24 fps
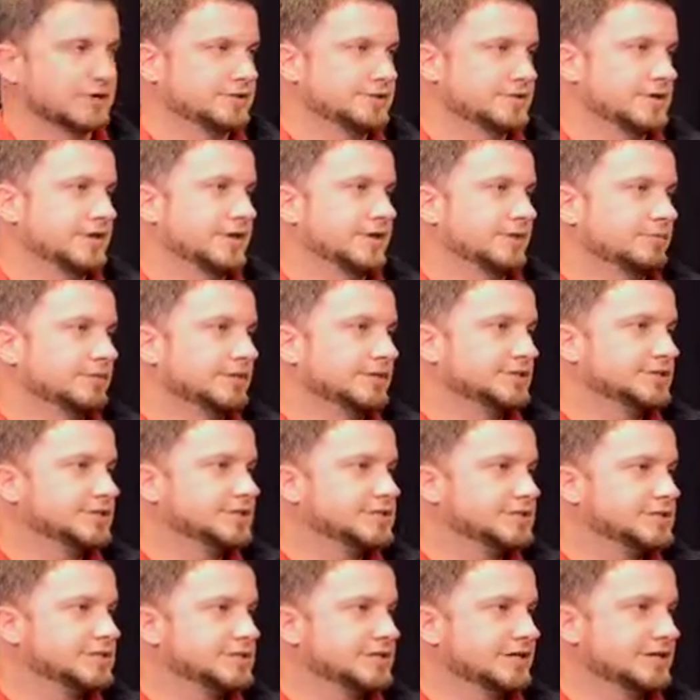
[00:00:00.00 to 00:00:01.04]
time? Let's
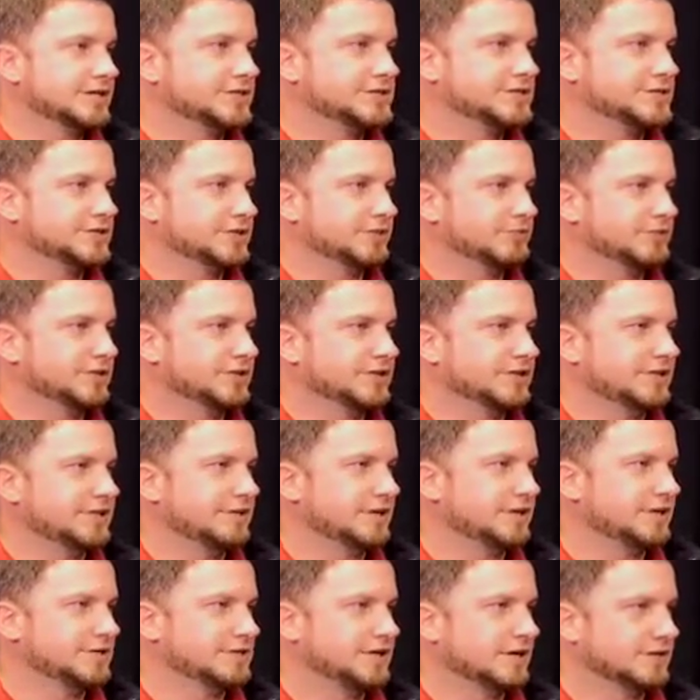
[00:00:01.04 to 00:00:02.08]
just say
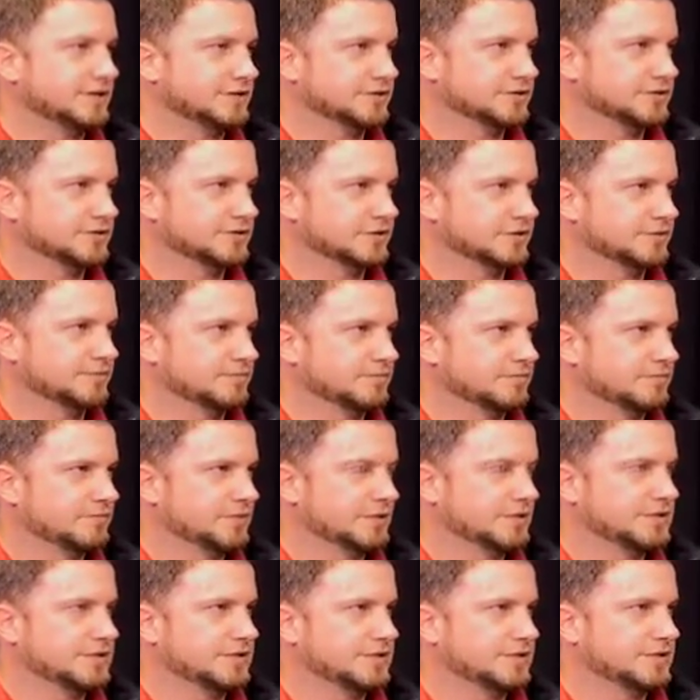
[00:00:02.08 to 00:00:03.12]
a doctor
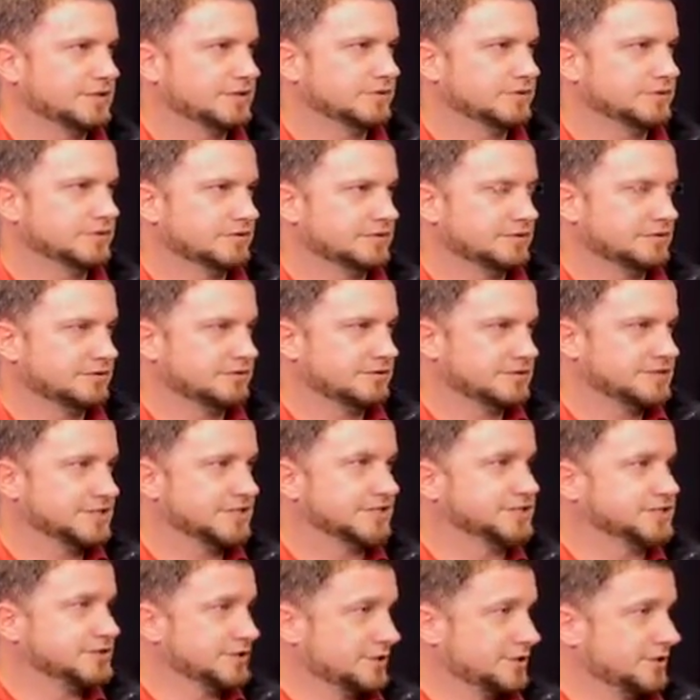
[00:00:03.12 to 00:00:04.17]

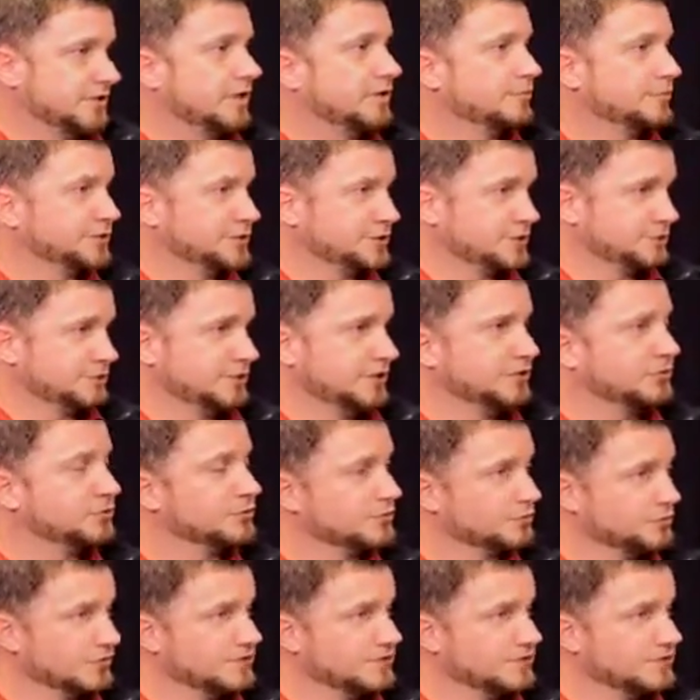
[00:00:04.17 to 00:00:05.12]
sends in, I'm assuming it would be a